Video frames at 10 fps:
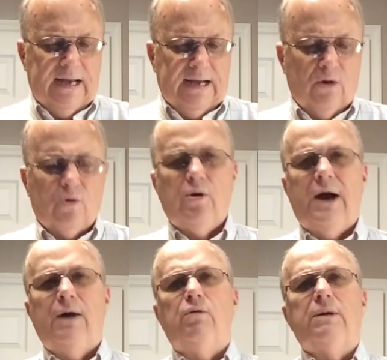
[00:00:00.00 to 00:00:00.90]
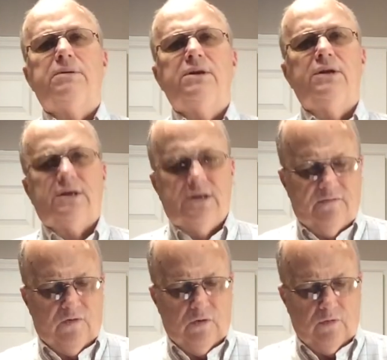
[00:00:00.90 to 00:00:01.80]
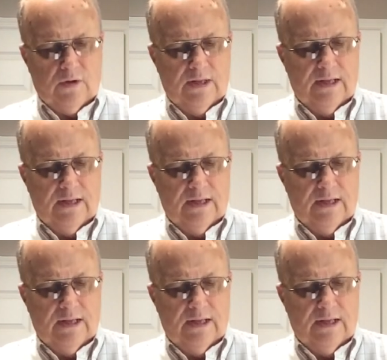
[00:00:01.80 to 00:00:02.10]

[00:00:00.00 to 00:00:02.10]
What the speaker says: I don't cry when I'm conducting a funeral.